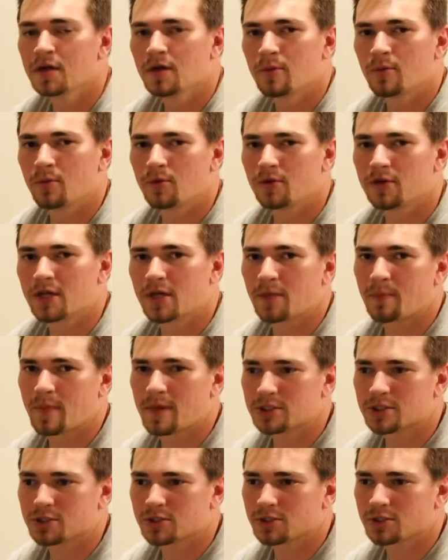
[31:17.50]
more like
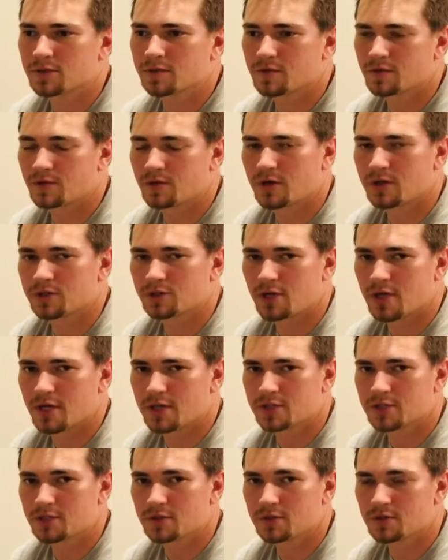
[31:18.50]
measured for our dry
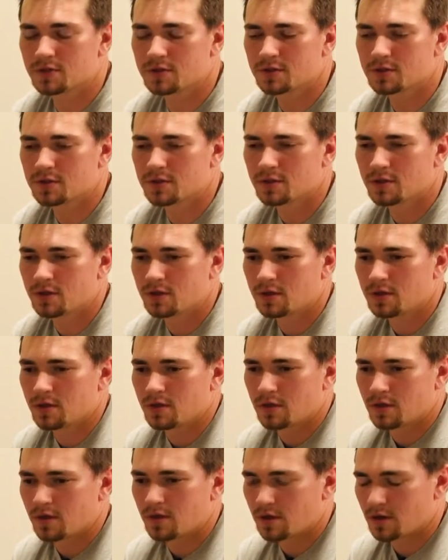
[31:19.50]
suits.
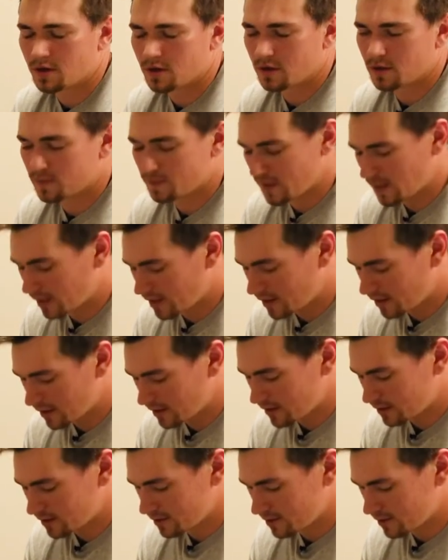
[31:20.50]
Um,
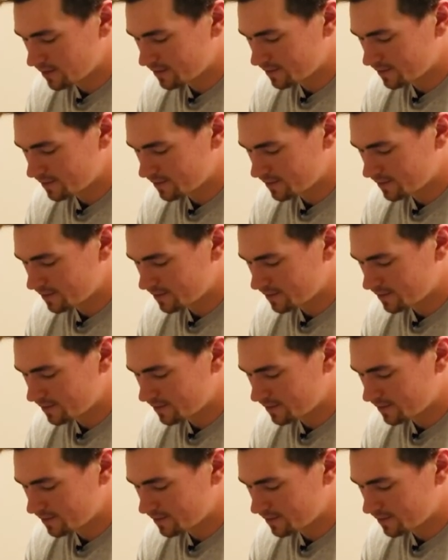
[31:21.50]
and